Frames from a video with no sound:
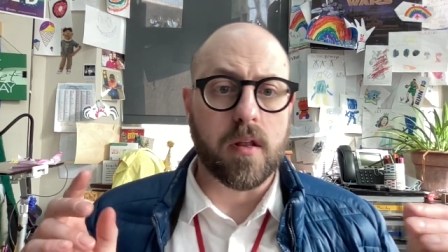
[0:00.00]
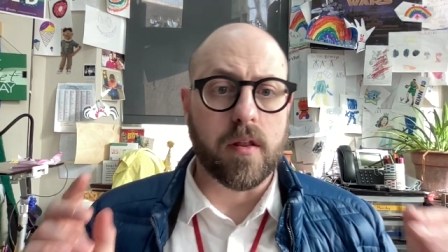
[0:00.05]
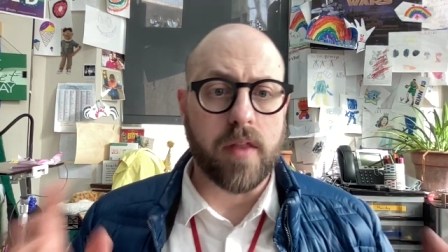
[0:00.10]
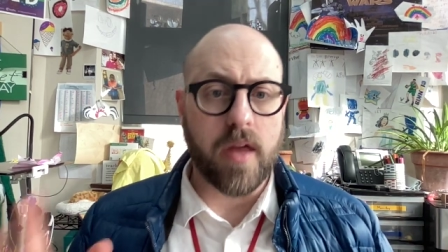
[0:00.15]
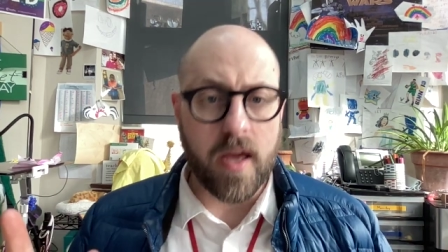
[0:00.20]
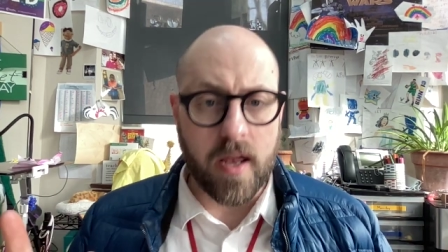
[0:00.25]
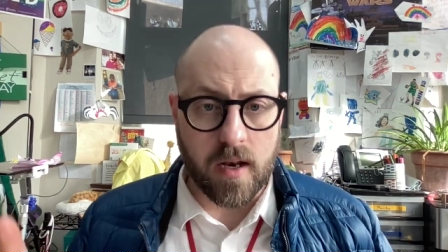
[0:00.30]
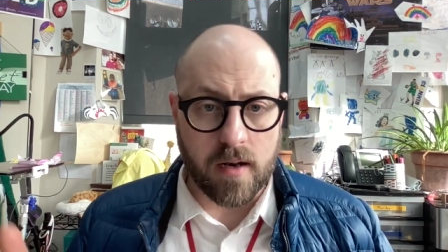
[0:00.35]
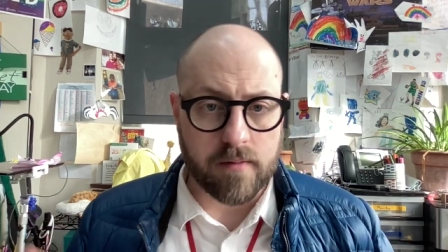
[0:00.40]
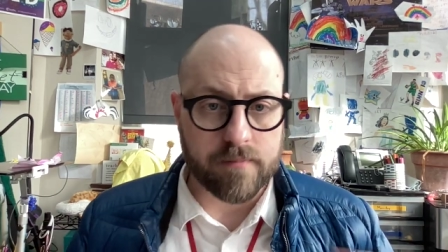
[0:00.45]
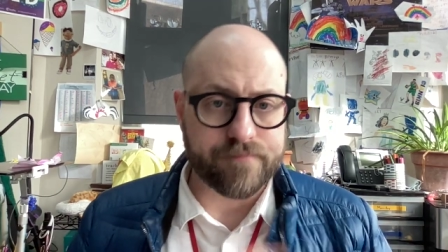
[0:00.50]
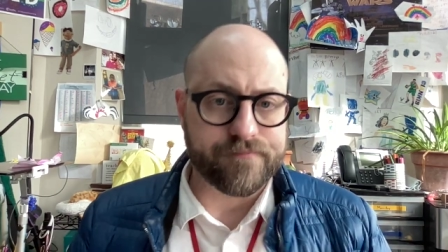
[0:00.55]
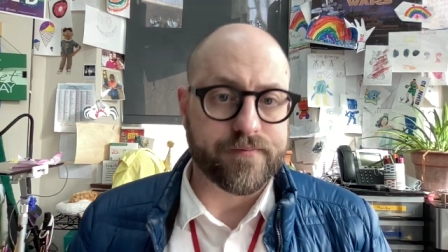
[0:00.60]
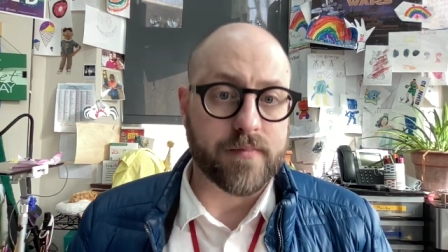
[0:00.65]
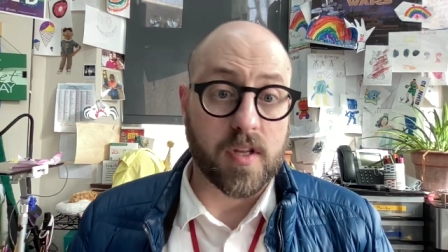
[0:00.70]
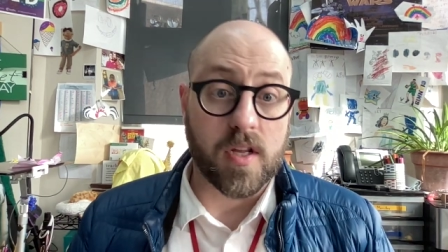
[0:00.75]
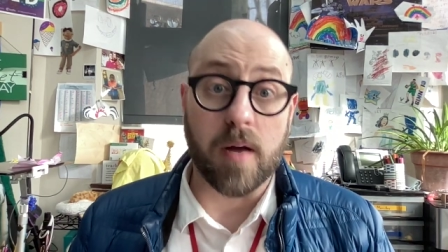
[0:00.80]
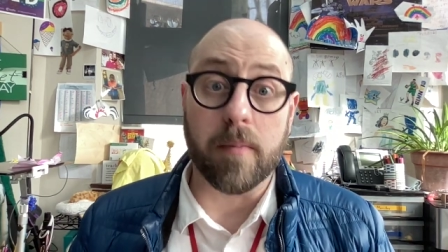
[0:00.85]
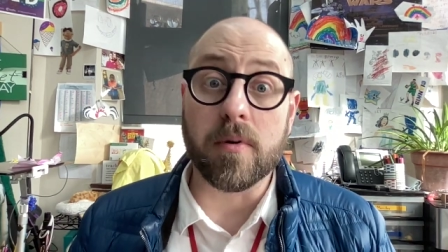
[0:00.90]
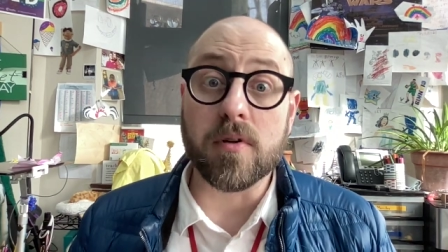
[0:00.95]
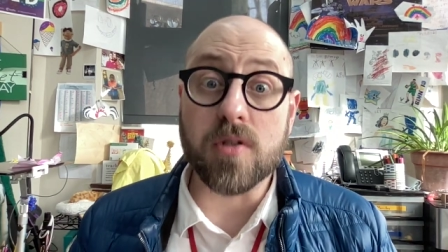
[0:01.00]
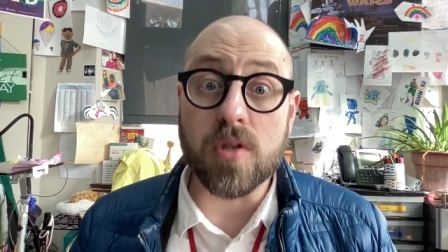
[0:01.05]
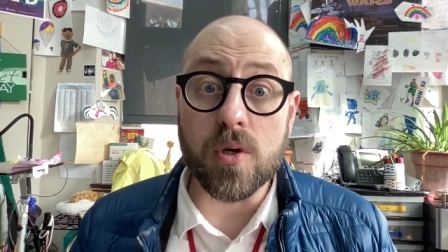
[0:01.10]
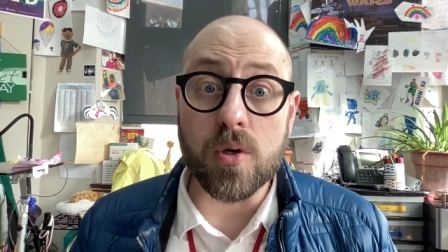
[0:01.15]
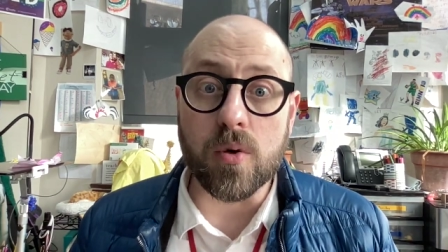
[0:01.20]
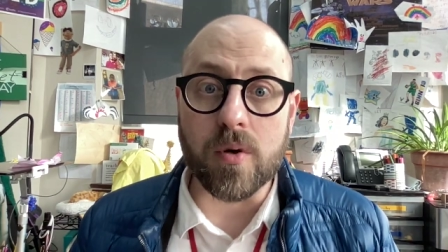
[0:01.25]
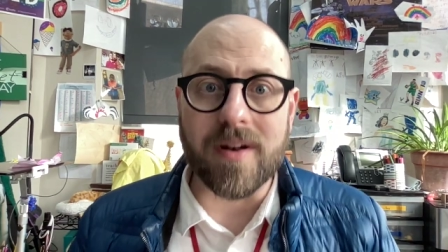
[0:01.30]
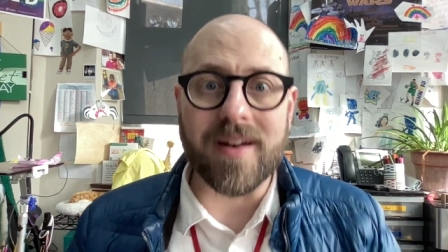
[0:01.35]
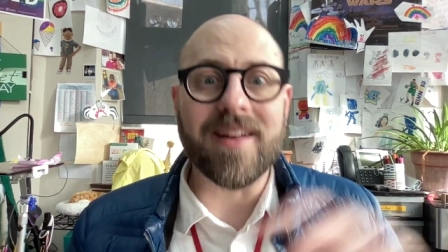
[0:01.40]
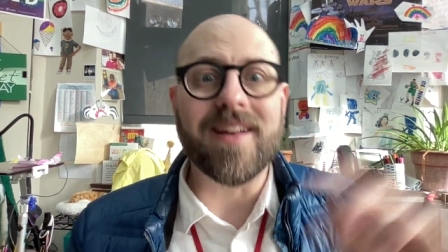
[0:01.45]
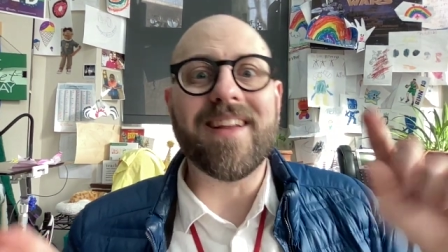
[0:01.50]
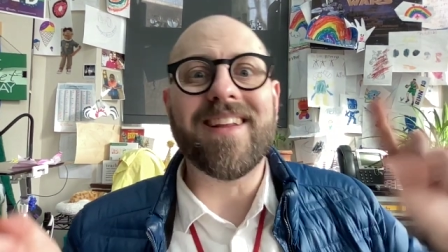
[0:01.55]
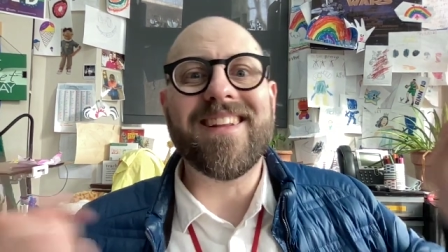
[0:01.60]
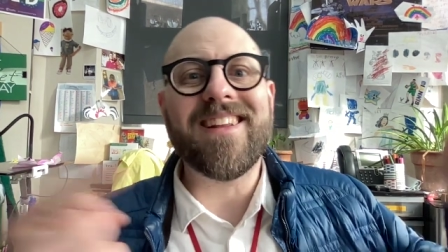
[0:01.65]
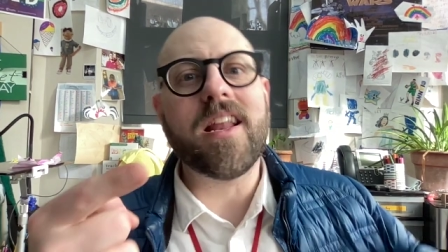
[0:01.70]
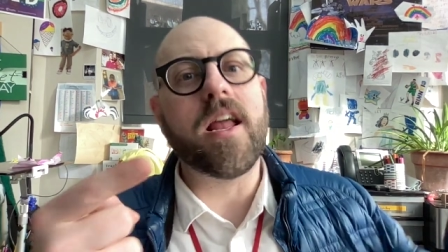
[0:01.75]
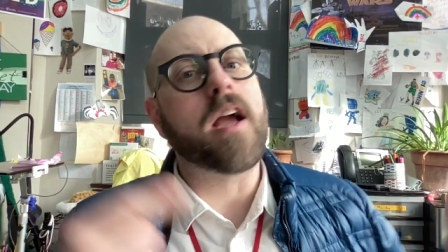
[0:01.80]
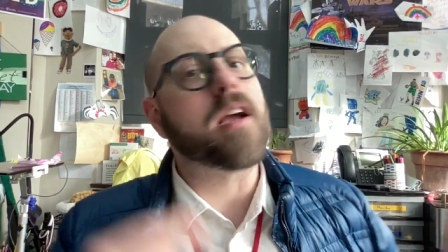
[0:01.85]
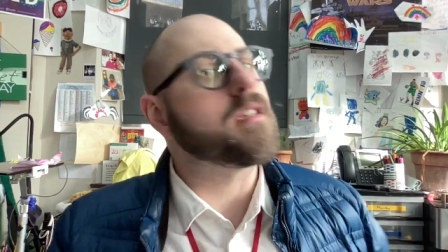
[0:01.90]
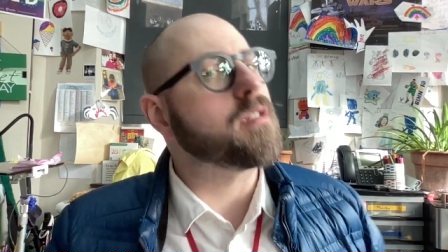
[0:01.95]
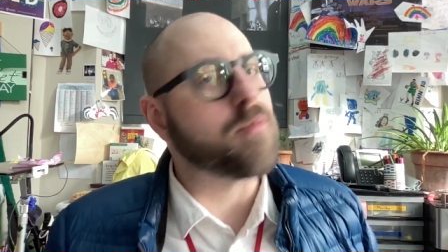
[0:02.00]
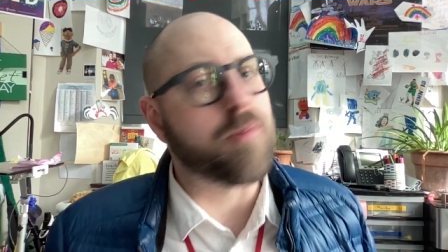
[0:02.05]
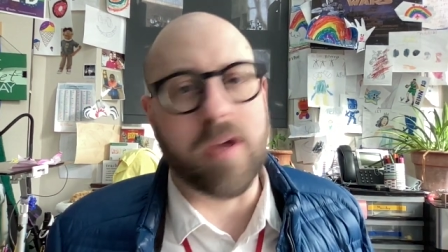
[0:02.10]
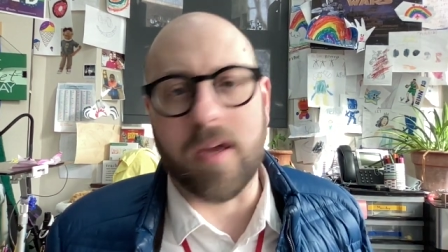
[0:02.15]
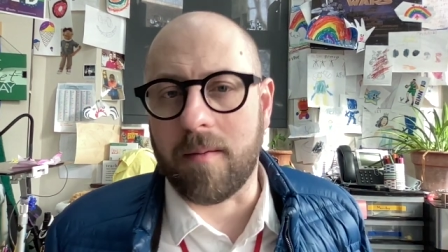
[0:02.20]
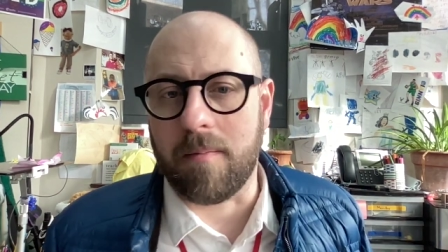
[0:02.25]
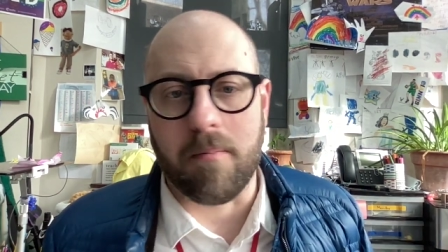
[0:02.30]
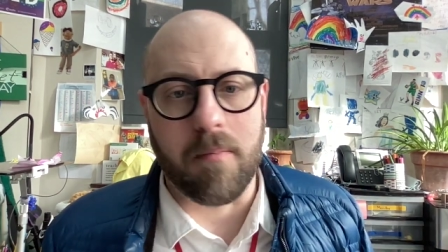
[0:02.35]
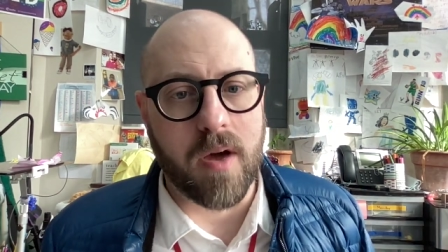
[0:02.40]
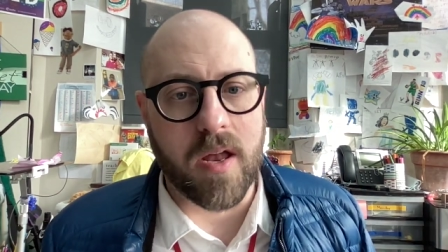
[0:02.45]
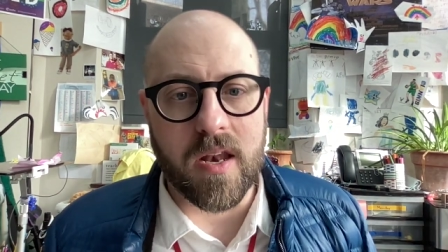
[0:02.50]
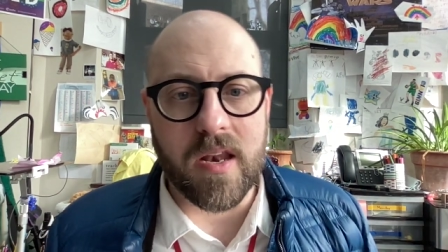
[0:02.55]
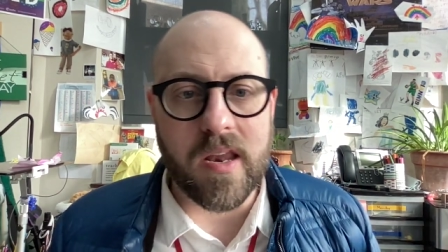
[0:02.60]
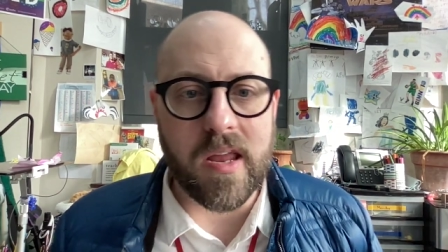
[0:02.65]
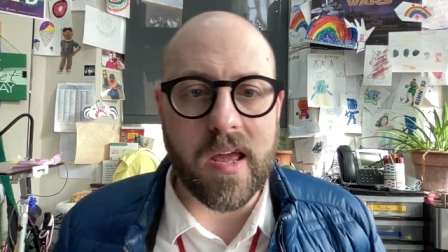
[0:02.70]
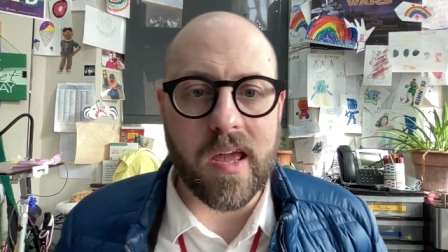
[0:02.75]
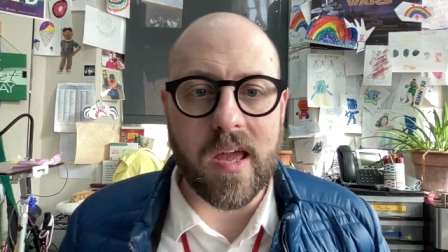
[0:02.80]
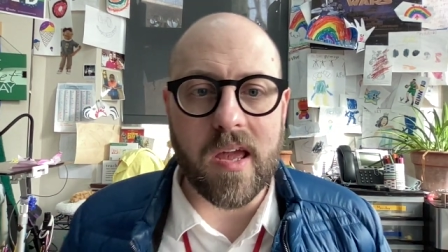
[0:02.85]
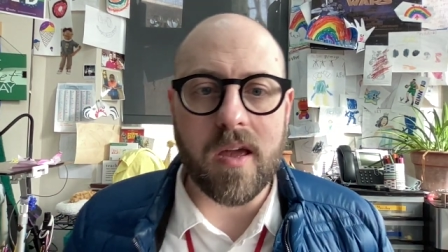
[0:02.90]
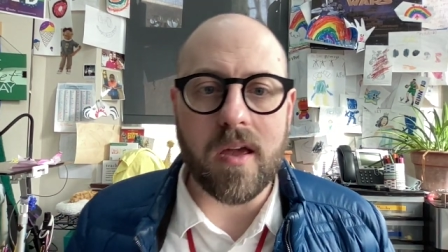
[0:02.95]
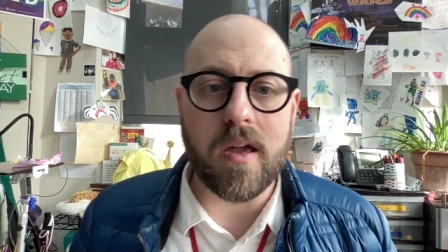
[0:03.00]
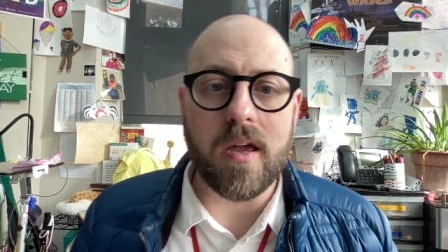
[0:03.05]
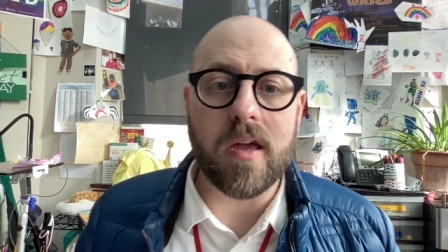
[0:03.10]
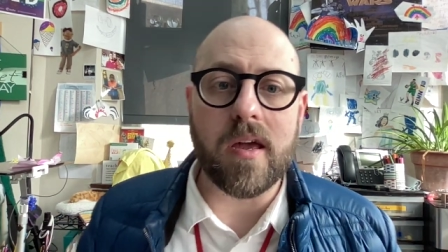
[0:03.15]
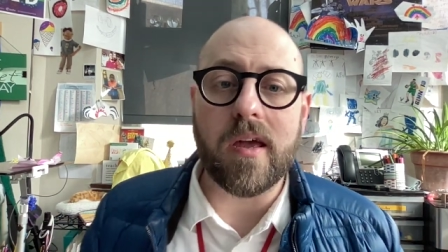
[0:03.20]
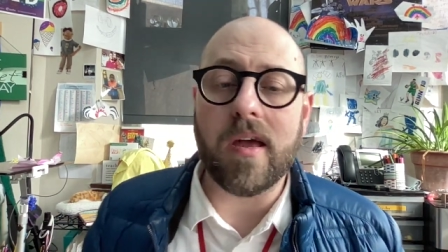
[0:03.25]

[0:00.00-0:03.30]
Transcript: Then, number two, next week, Monday,